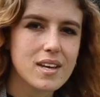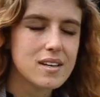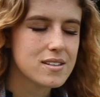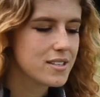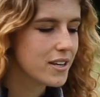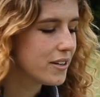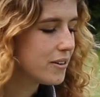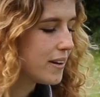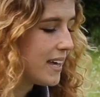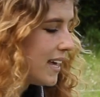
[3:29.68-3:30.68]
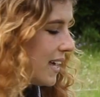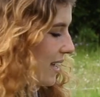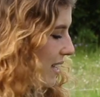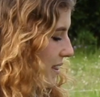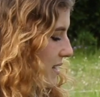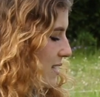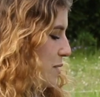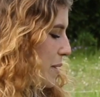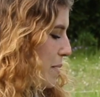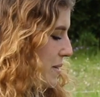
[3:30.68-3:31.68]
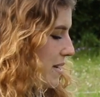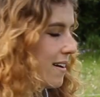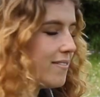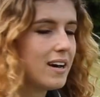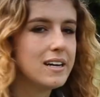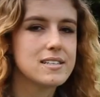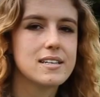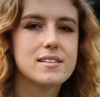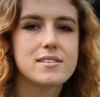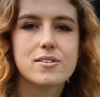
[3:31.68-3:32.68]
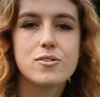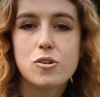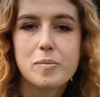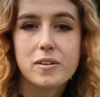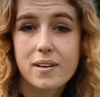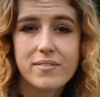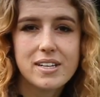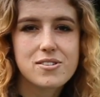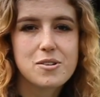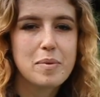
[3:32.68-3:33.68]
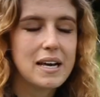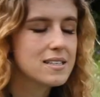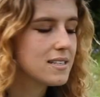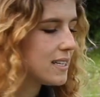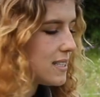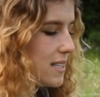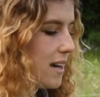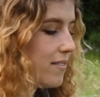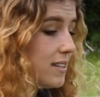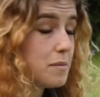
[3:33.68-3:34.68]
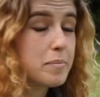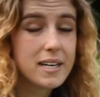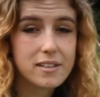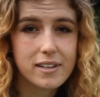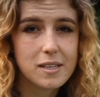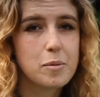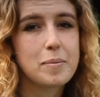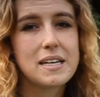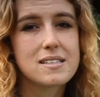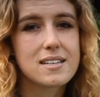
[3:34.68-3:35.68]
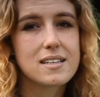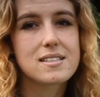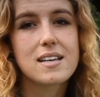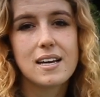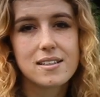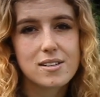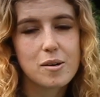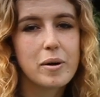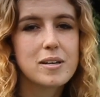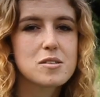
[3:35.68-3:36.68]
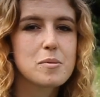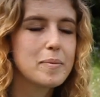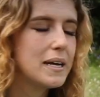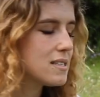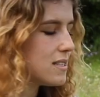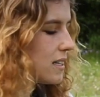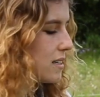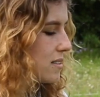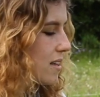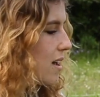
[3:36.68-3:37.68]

So here in this experiment, I've added normal conventional plastics, I've added biodegradable plastics and compostable plastics,